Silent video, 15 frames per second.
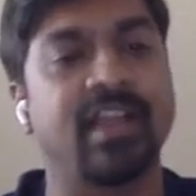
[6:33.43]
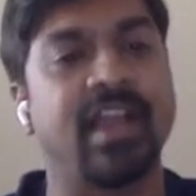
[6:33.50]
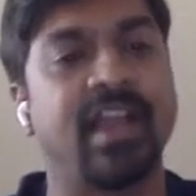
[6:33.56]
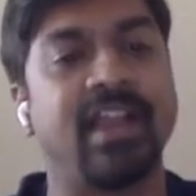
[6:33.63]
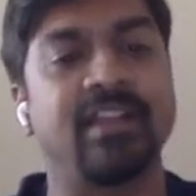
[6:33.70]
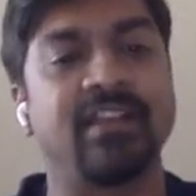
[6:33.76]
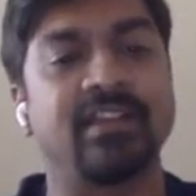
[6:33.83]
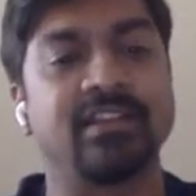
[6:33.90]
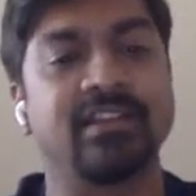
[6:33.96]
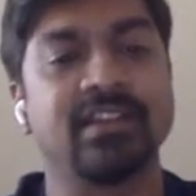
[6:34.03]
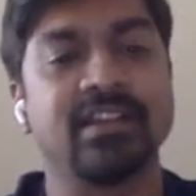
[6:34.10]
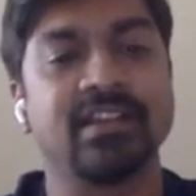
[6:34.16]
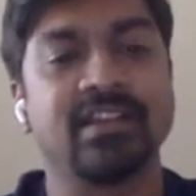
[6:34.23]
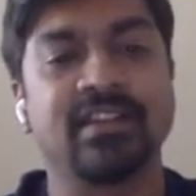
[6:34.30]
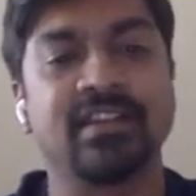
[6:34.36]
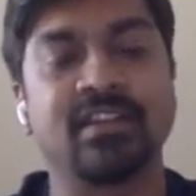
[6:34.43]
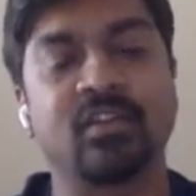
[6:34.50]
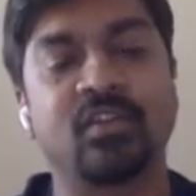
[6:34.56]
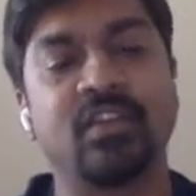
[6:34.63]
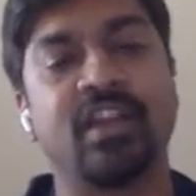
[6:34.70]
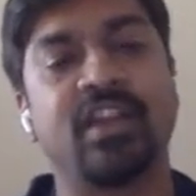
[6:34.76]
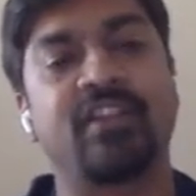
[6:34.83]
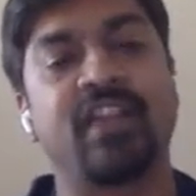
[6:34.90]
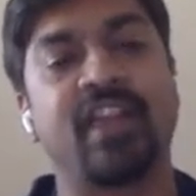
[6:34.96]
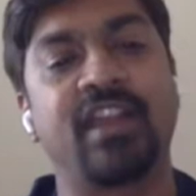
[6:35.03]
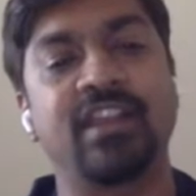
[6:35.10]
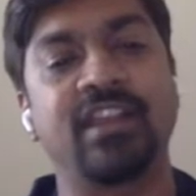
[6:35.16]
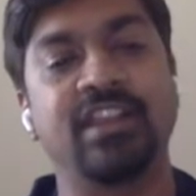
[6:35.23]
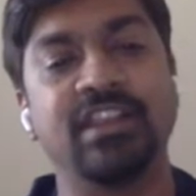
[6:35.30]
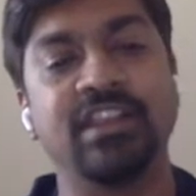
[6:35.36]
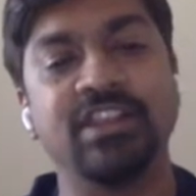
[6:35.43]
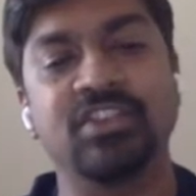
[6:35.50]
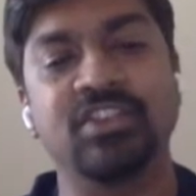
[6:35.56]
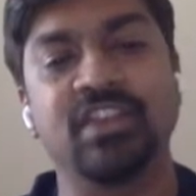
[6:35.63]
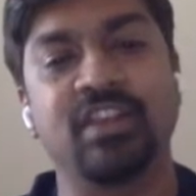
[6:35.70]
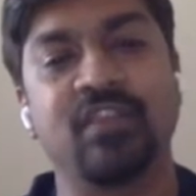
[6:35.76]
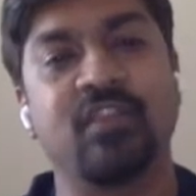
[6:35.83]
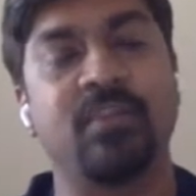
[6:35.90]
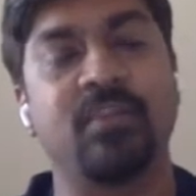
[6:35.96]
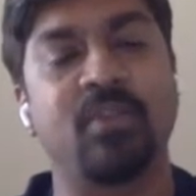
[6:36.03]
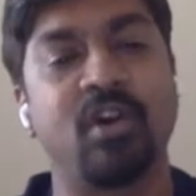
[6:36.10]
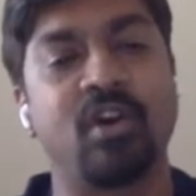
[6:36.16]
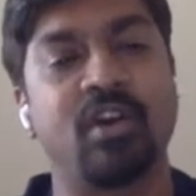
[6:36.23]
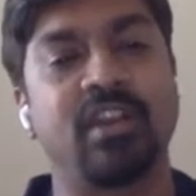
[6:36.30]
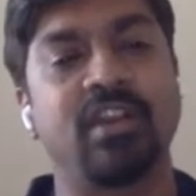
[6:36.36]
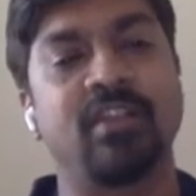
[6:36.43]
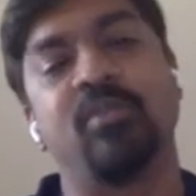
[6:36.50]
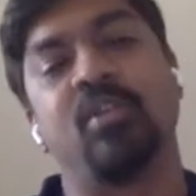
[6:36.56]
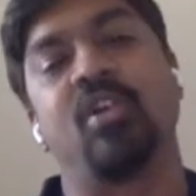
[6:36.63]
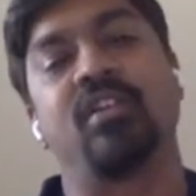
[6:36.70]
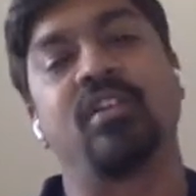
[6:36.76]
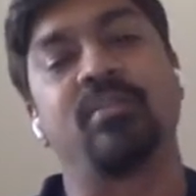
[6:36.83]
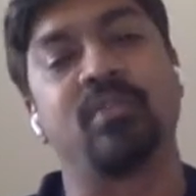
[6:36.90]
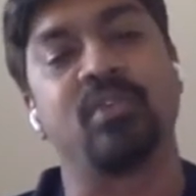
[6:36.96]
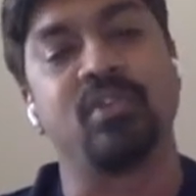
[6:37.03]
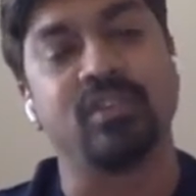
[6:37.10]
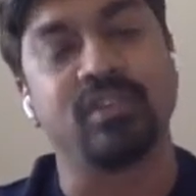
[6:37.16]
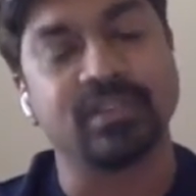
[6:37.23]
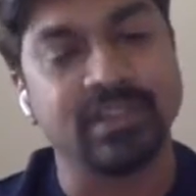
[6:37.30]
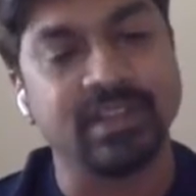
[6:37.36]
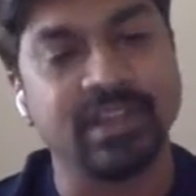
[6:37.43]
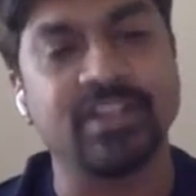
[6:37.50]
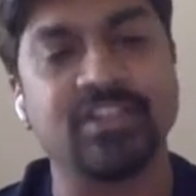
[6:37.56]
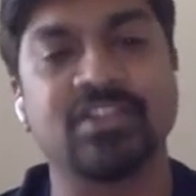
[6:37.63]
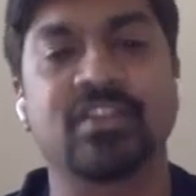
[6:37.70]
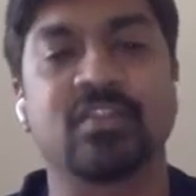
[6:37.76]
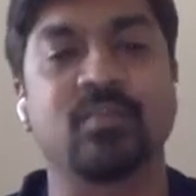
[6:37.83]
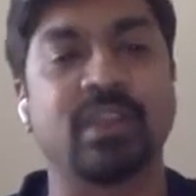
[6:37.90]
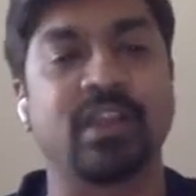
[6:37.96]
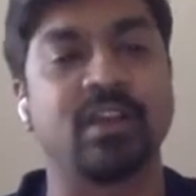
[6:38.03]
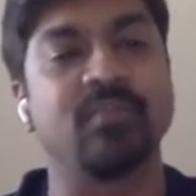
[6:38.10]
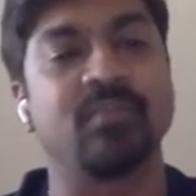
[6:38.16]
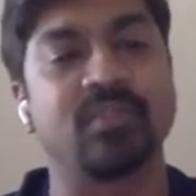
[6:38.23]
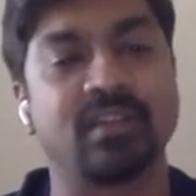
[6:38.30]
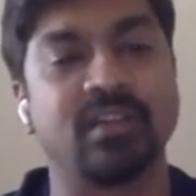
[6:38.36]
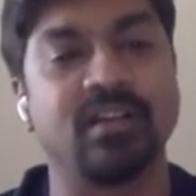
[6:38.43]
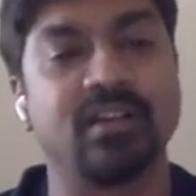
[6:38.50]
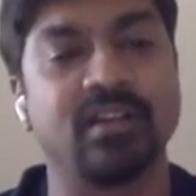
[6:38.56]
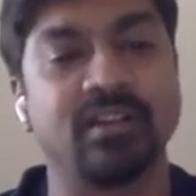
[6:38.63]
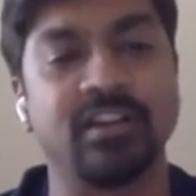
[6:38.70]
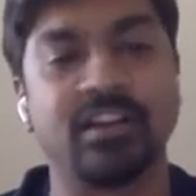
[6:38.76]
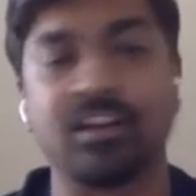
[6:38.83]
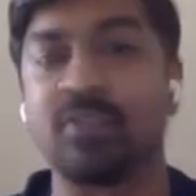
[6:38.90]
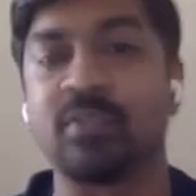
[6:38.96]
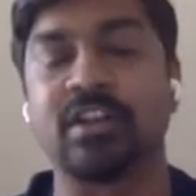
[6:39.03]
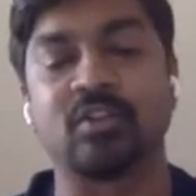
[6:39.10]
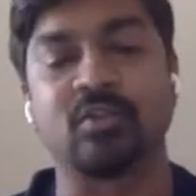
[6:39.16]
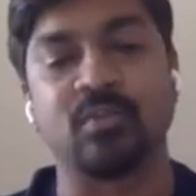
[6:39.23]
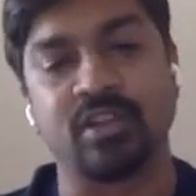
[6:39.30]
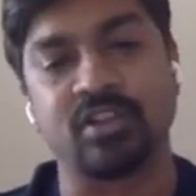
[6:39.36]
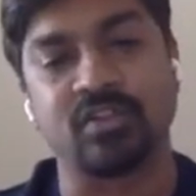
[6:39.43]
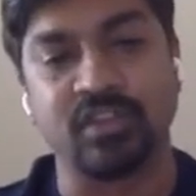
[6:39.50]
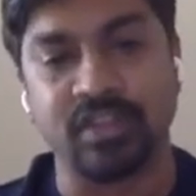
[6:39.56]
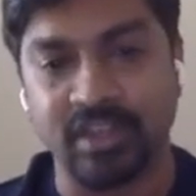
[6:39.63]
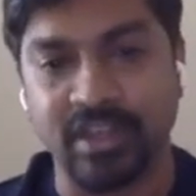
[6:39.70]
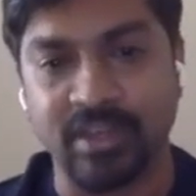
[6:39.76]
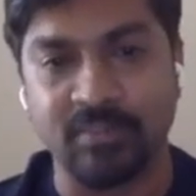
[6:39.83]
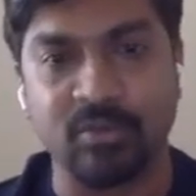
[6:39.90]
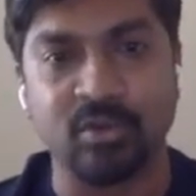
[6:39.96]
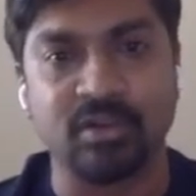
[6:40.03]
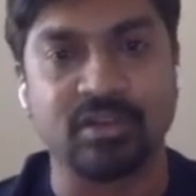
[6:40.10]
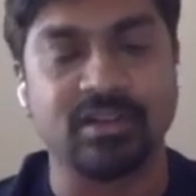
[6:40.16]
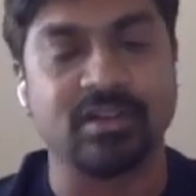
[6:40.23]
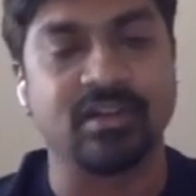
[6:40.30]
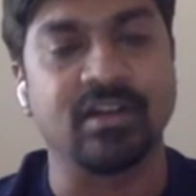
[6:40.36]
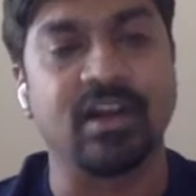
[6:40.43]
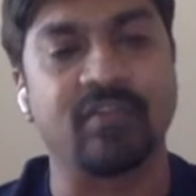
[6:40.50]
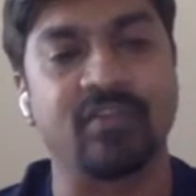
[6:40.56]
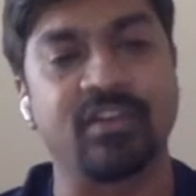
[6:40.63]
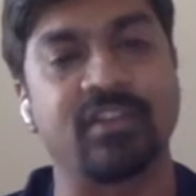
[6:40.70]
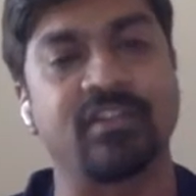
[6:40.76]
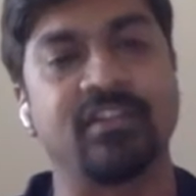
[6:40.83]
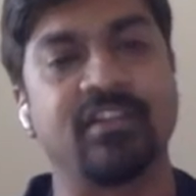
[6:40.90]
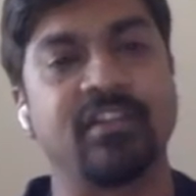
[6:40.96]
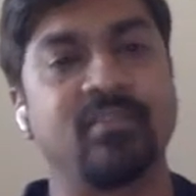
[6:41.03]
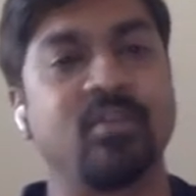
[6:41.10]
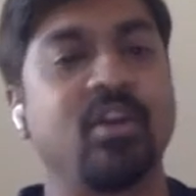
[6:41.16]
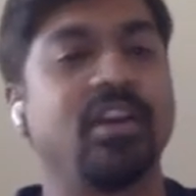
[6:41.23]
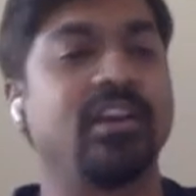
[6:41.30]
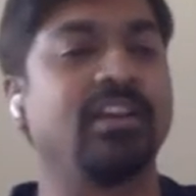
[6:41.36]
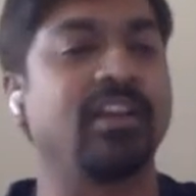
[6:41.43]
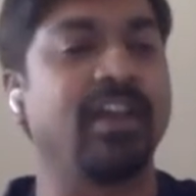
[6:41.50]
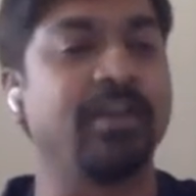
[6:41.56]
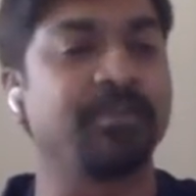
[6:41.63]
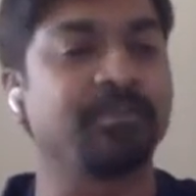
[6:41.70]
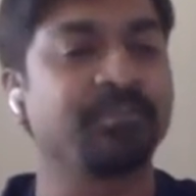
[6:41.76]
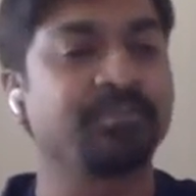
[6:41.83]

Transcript: And since we are tracking each and every block in a block report, it just becomes a uh, little bit too much for the name node uh, after a certain point in time.